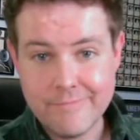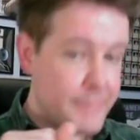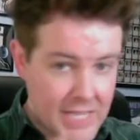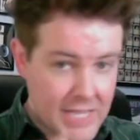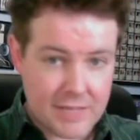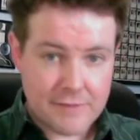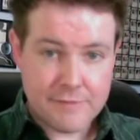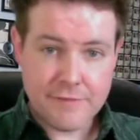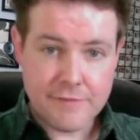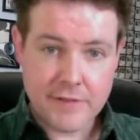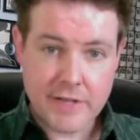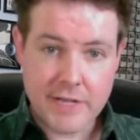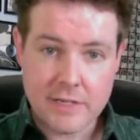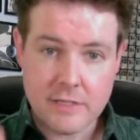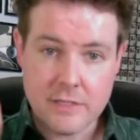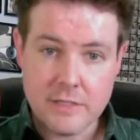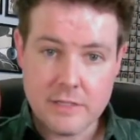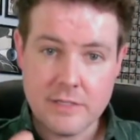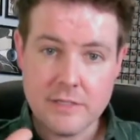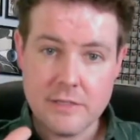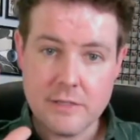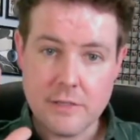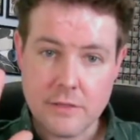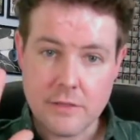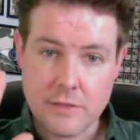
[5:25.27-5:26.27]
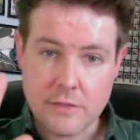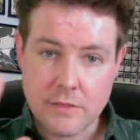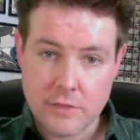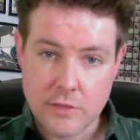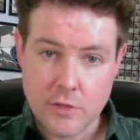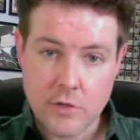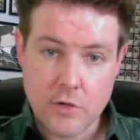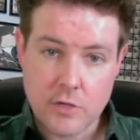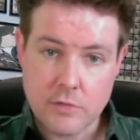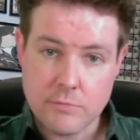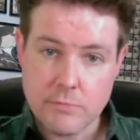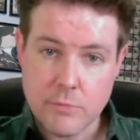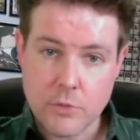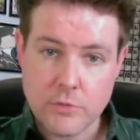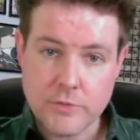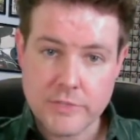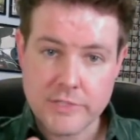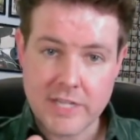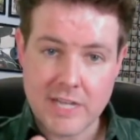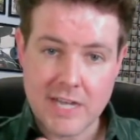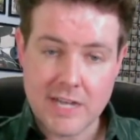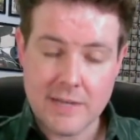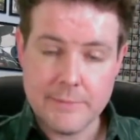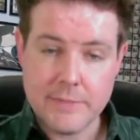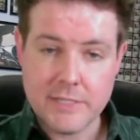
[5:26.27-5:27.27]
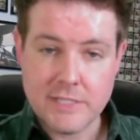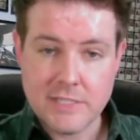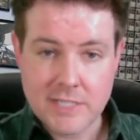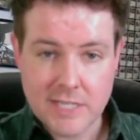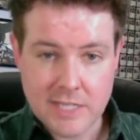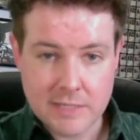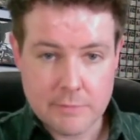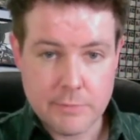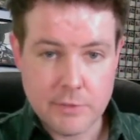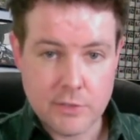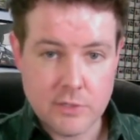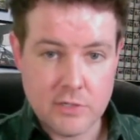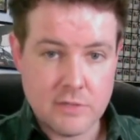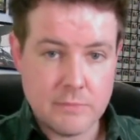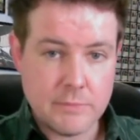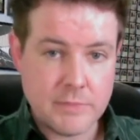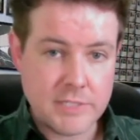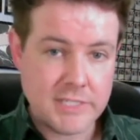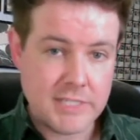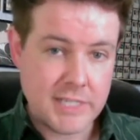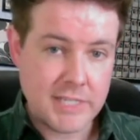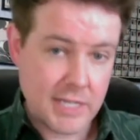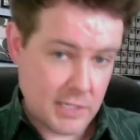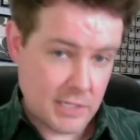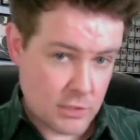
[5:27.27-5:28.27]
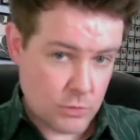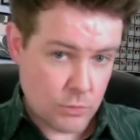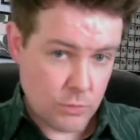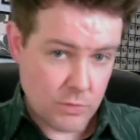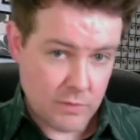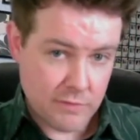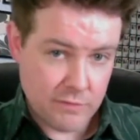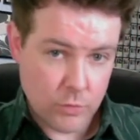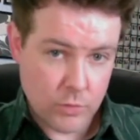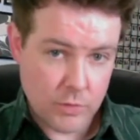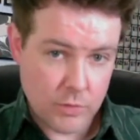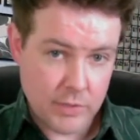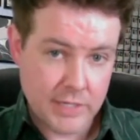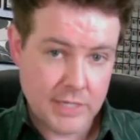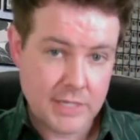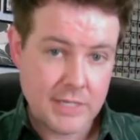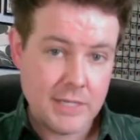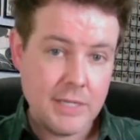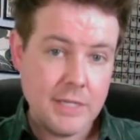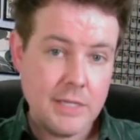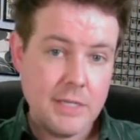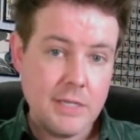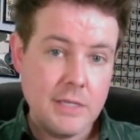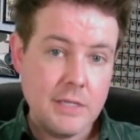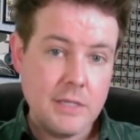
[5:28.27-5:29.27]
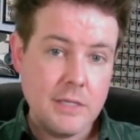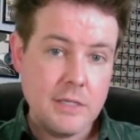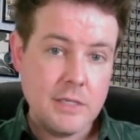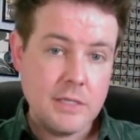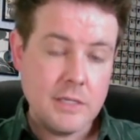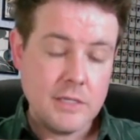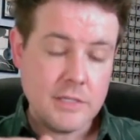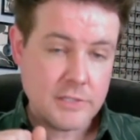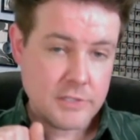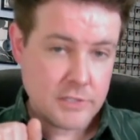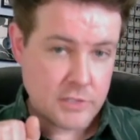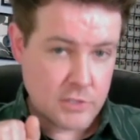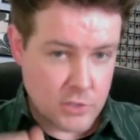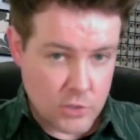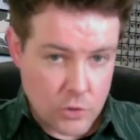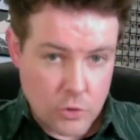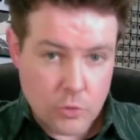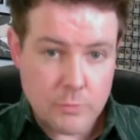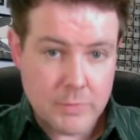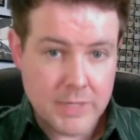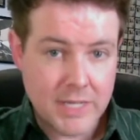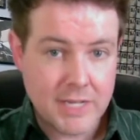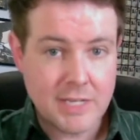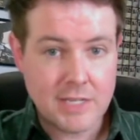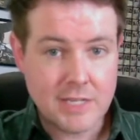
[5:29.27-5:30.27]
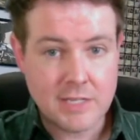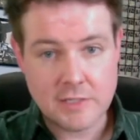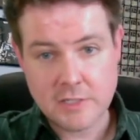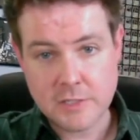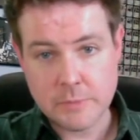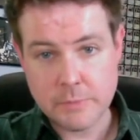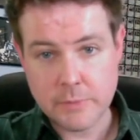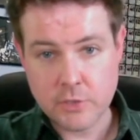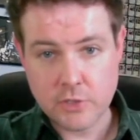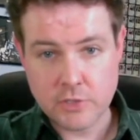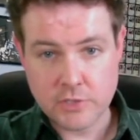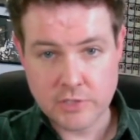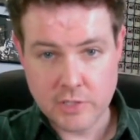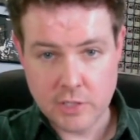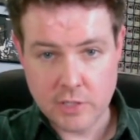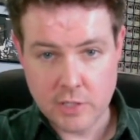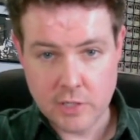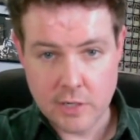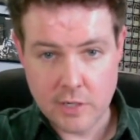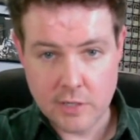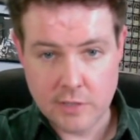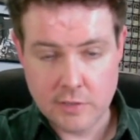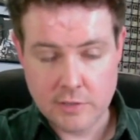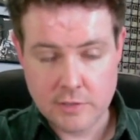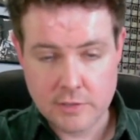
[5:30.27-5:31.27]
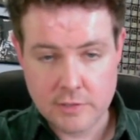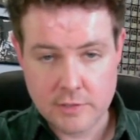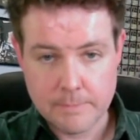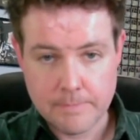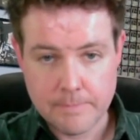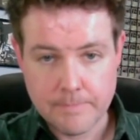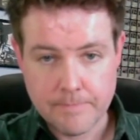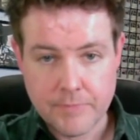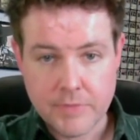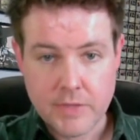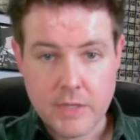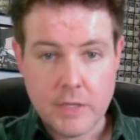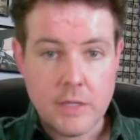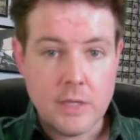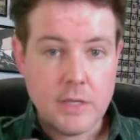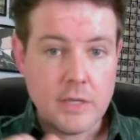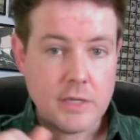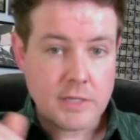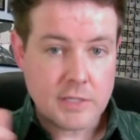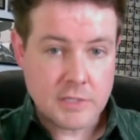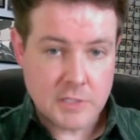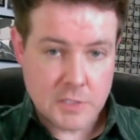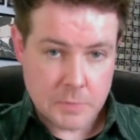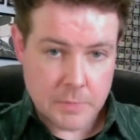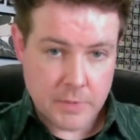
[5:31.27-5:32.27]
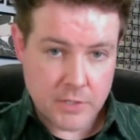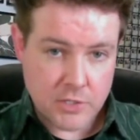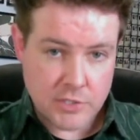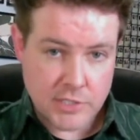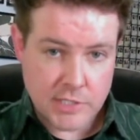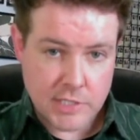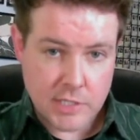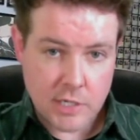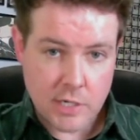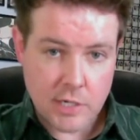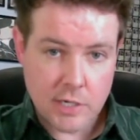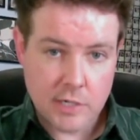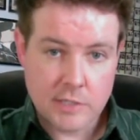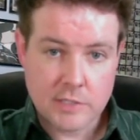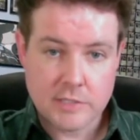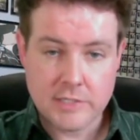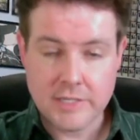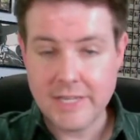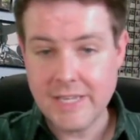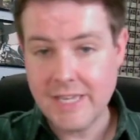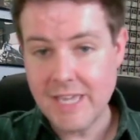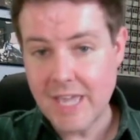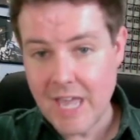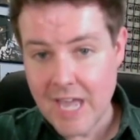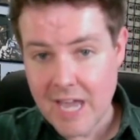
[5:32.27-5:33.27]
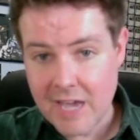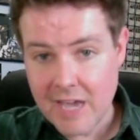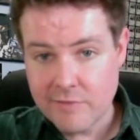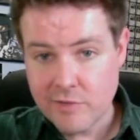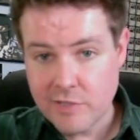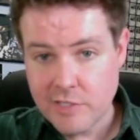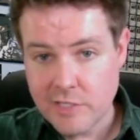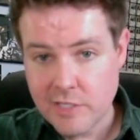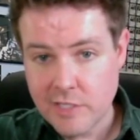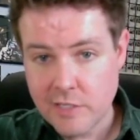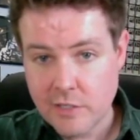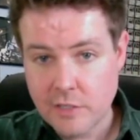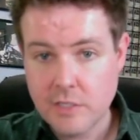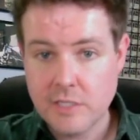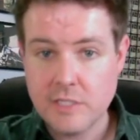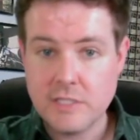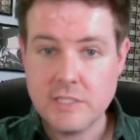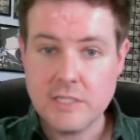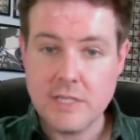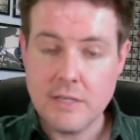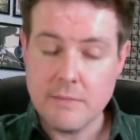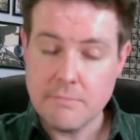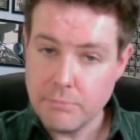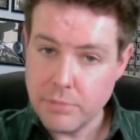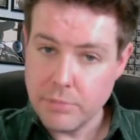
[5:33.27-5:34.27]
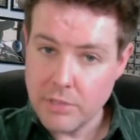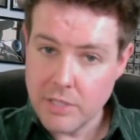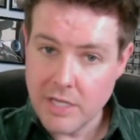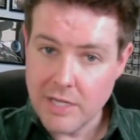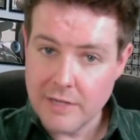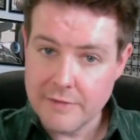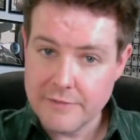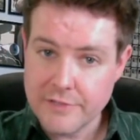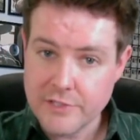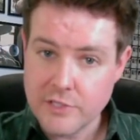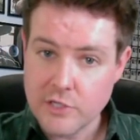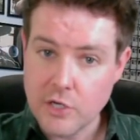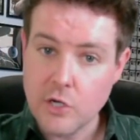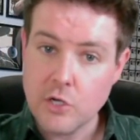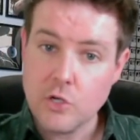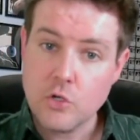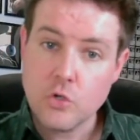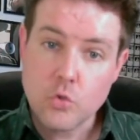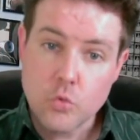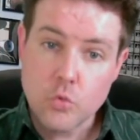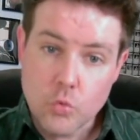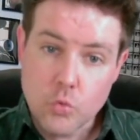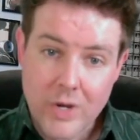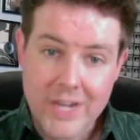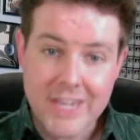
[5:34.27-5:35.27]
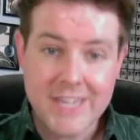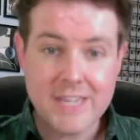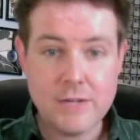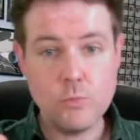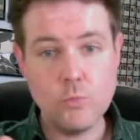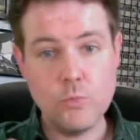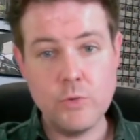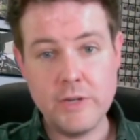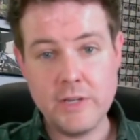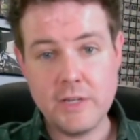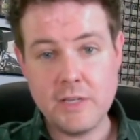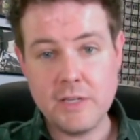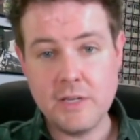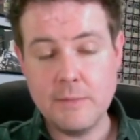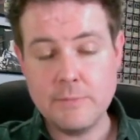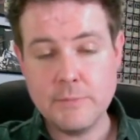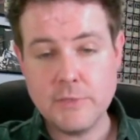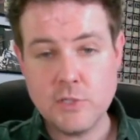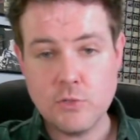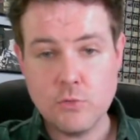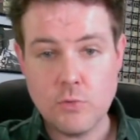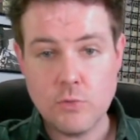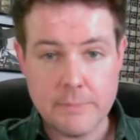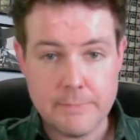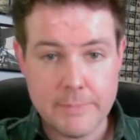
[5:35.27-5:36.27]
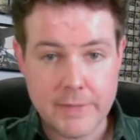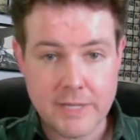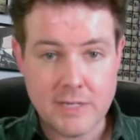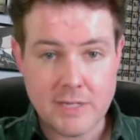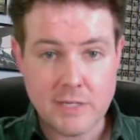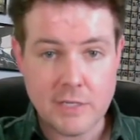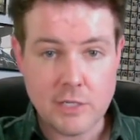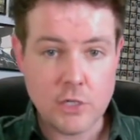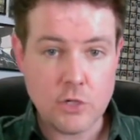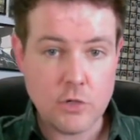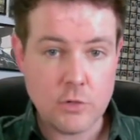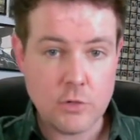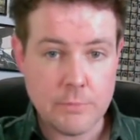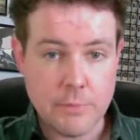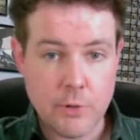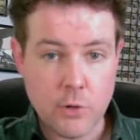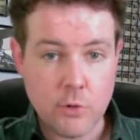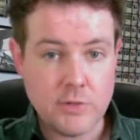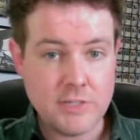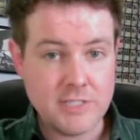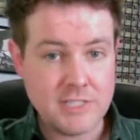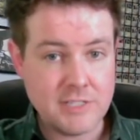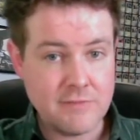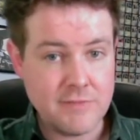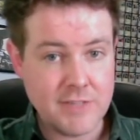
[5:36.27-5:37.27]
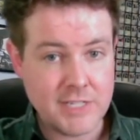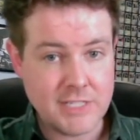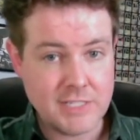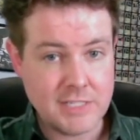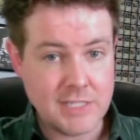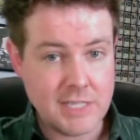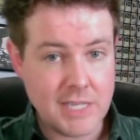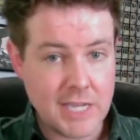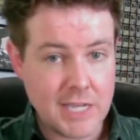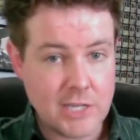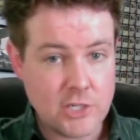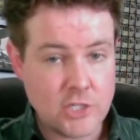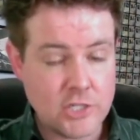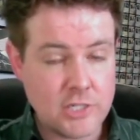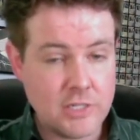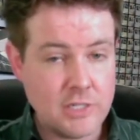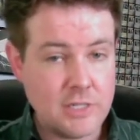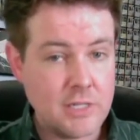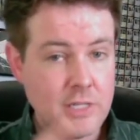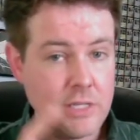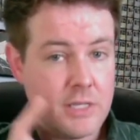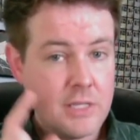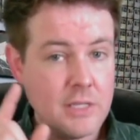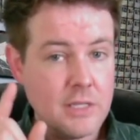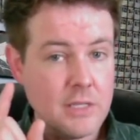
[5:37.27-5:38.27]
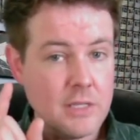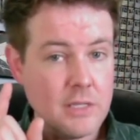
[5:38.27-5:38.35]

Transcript: And finally, the third most common deck building mistake to avoid is too many conspiracy cards. Conspiracy cards like adversaries and bluffs are great when it comes to upending your opponent's investigation,